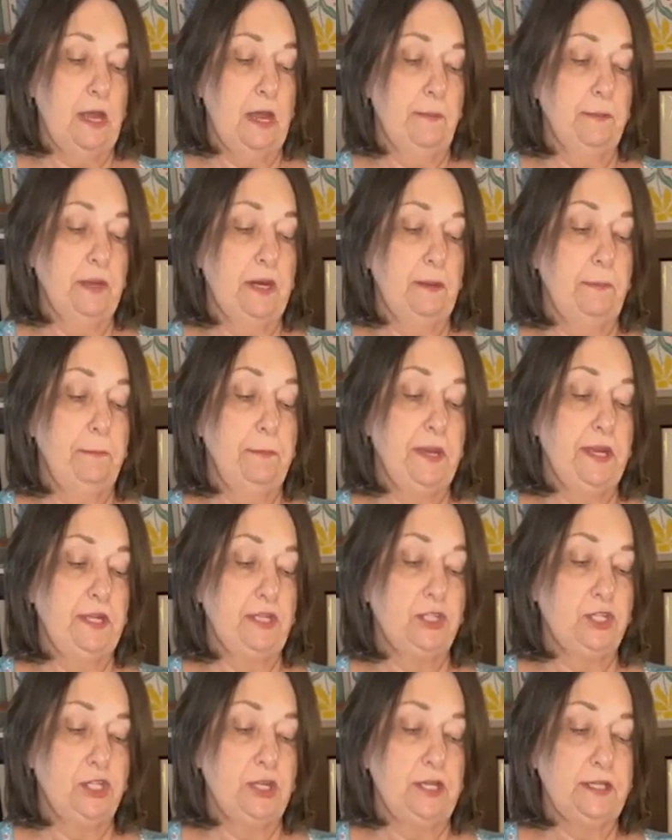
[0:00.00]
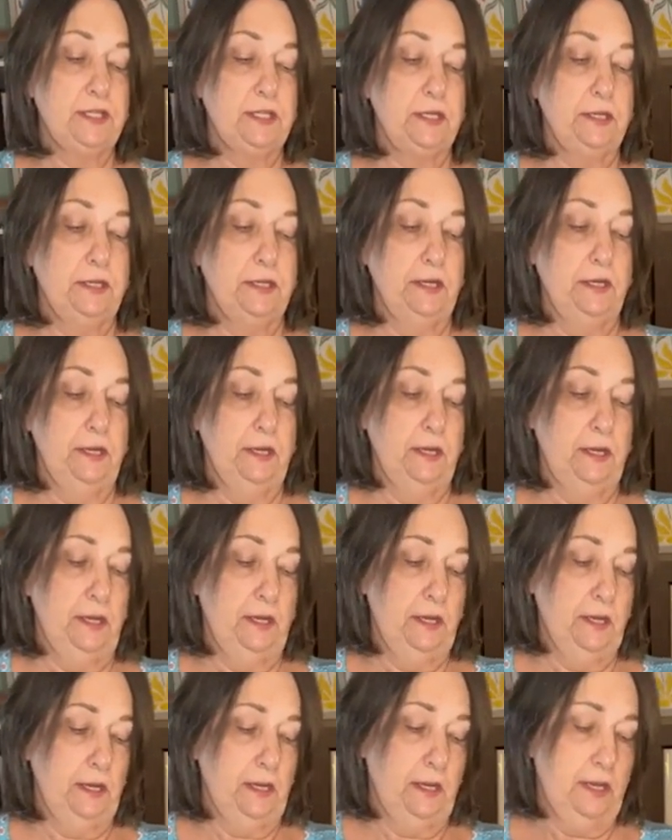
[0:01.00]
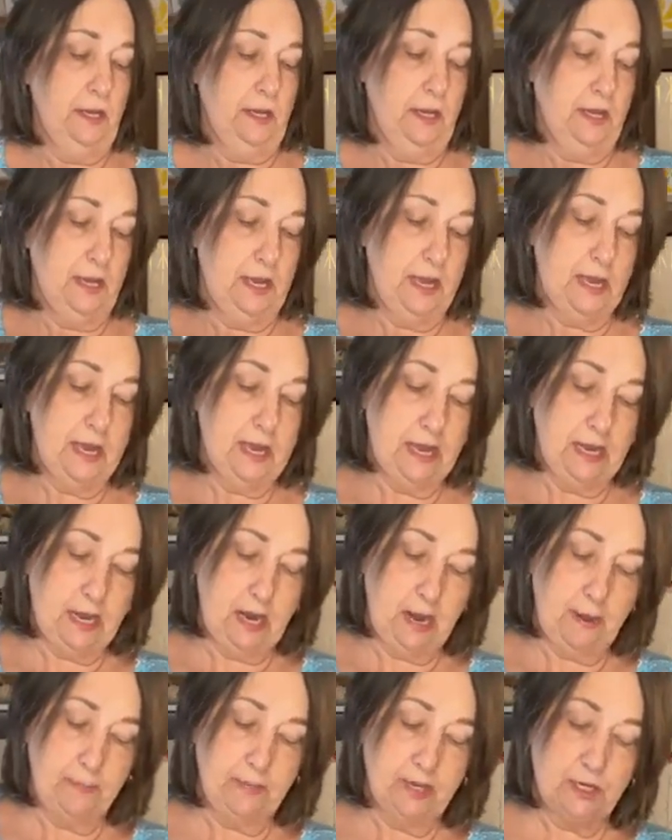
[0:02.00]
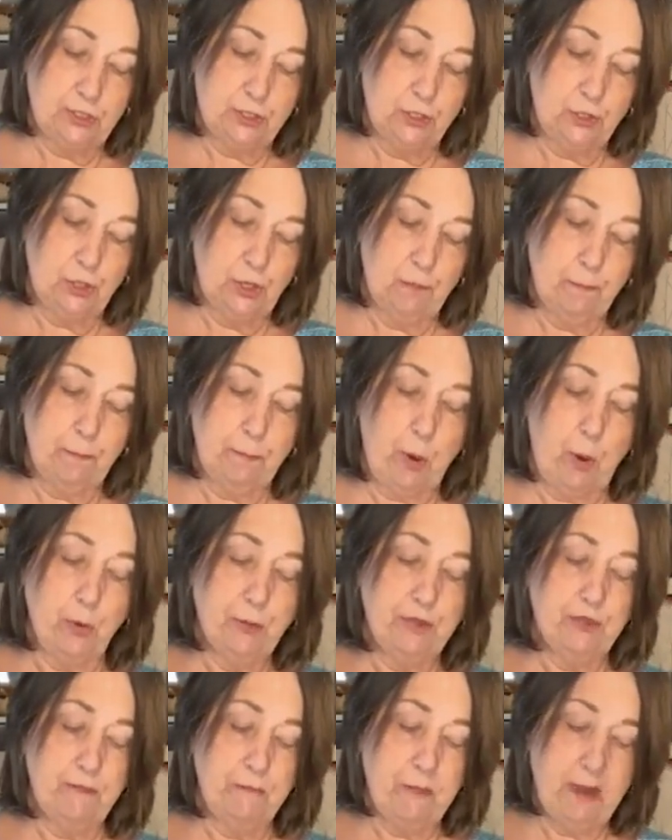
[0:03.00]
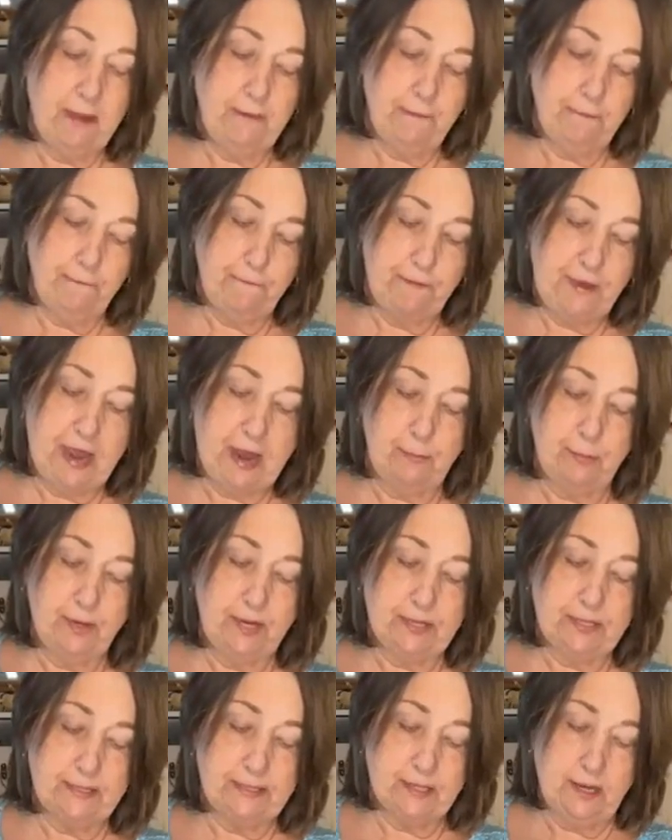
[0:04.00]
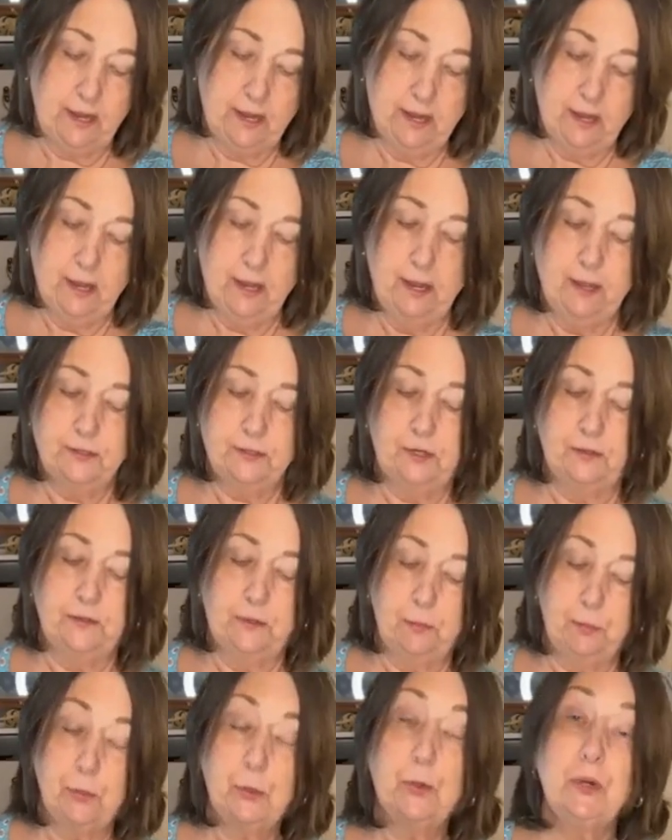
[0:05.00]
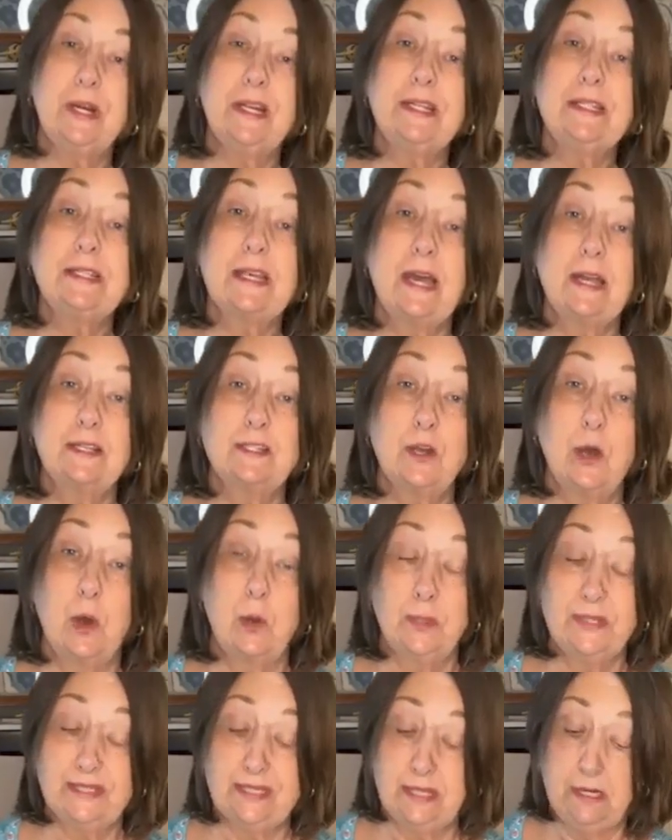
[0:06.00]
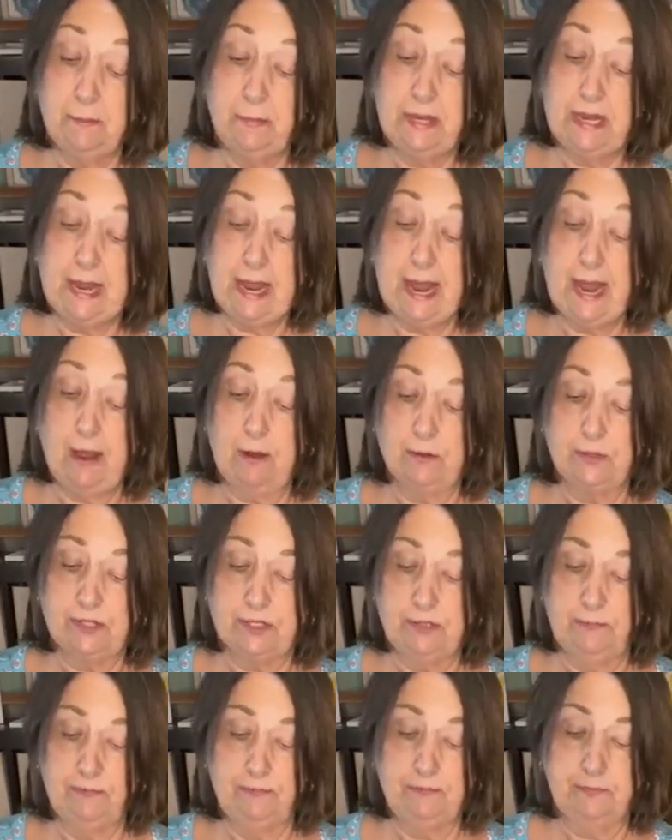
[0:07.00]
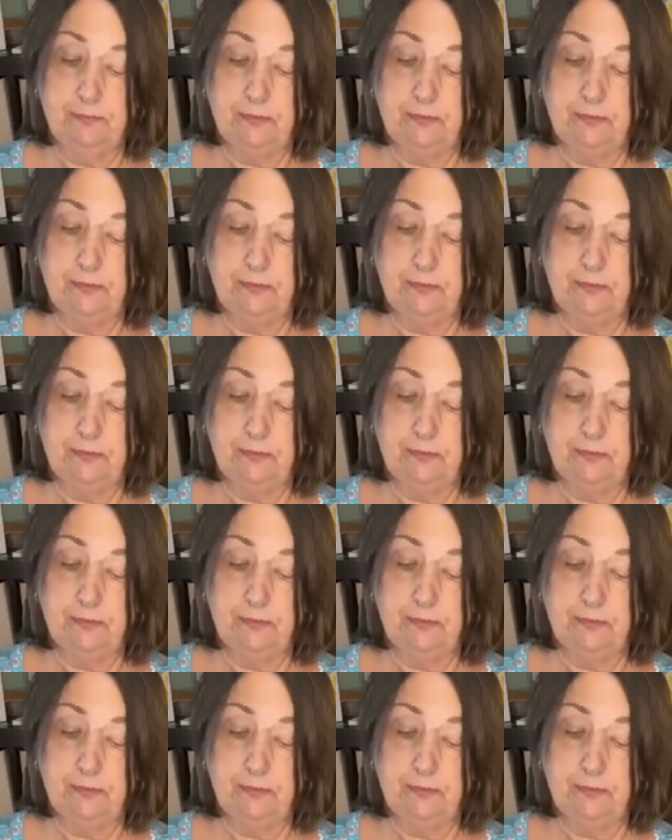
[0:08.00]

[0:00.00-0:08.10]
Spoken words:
I'm gonna pinch it and I'm gonna turn both of my fabrics so that the pretty side is always gonna be out.